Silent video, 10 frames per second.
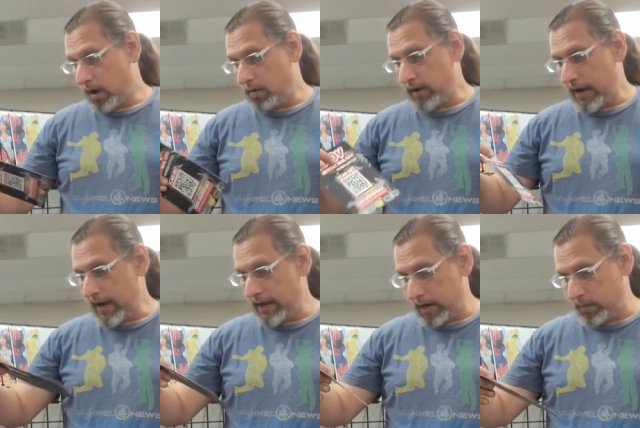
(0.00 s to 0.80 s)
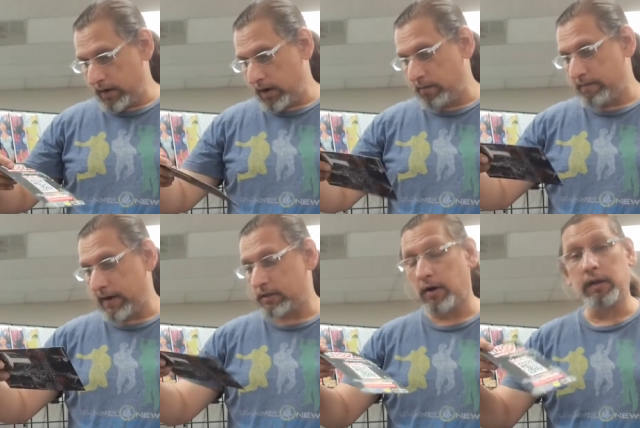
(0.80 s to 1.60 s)
Okay, here we go. We've
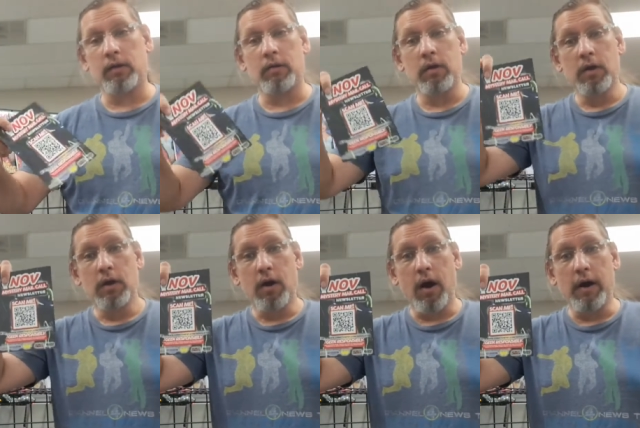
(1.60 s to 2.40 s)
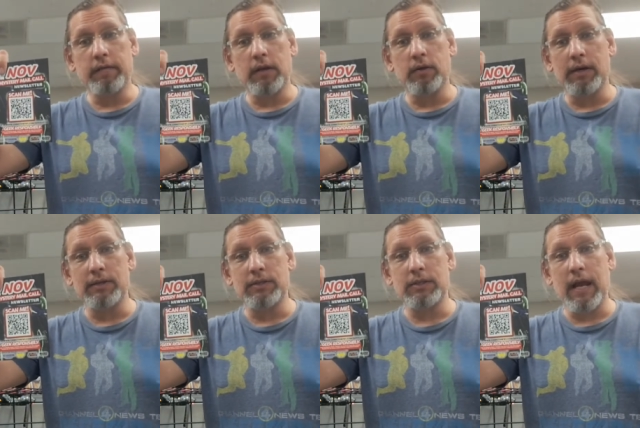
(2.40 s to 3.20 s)
got our little card that you
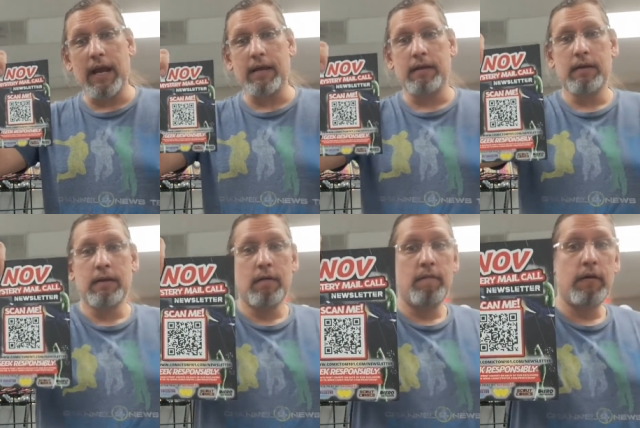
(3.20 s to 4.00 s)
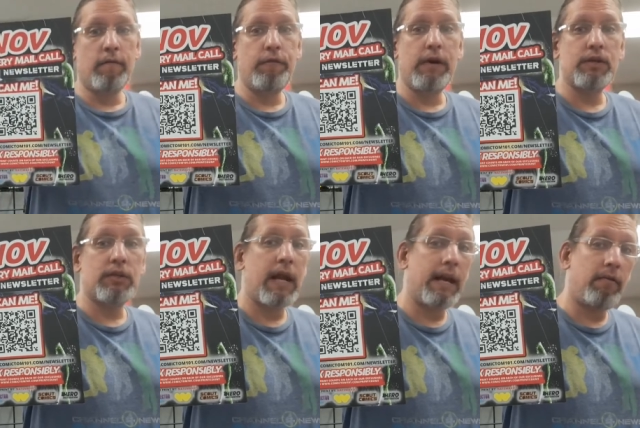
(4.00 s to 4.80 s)
can scan. Feel free to
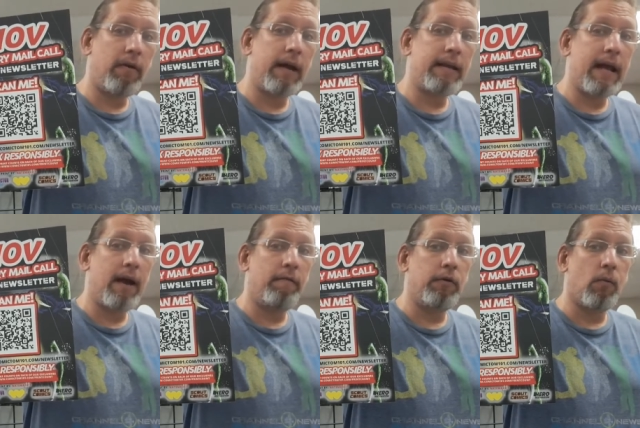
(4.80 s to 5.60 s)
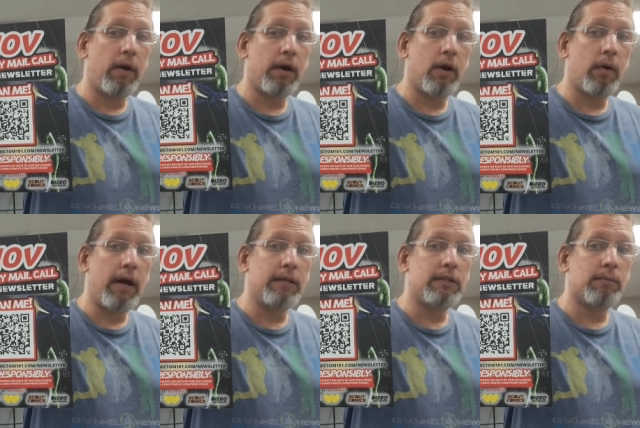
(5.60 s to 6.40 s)
scan it right now if you want to go
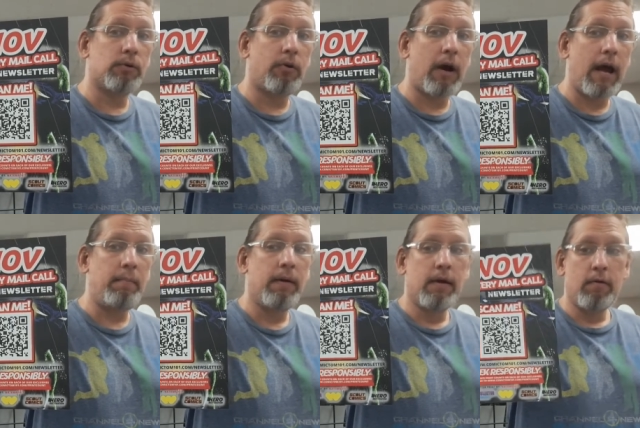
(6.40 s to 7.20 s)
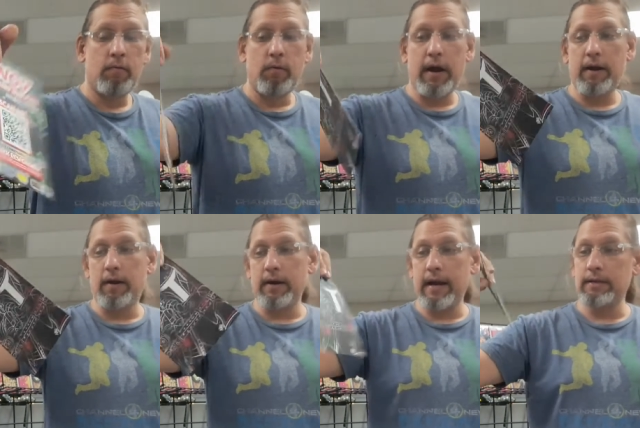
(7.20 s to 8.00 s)
ahead and subscribe. Right
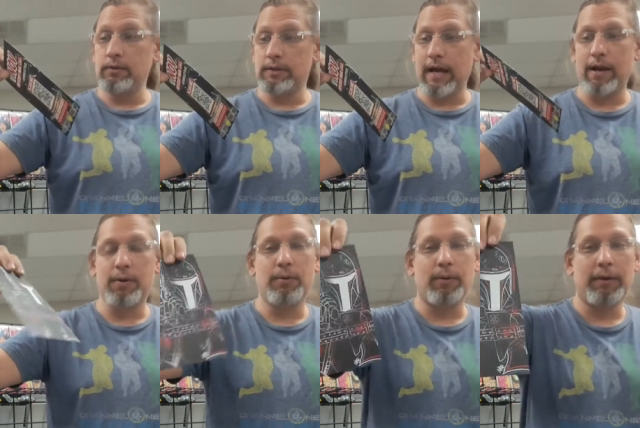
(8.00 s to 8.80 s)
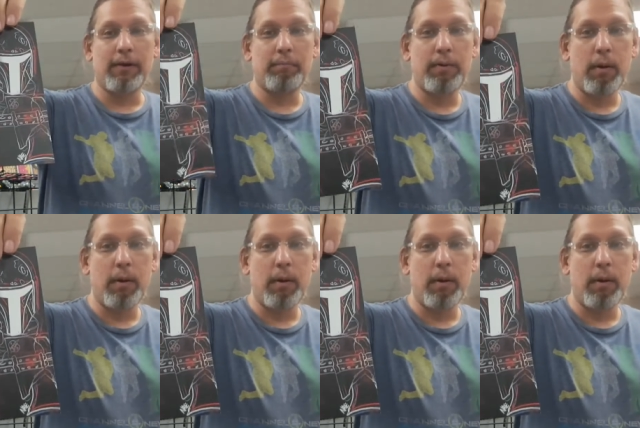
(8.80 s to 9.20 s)
on, guys. It's got a cool little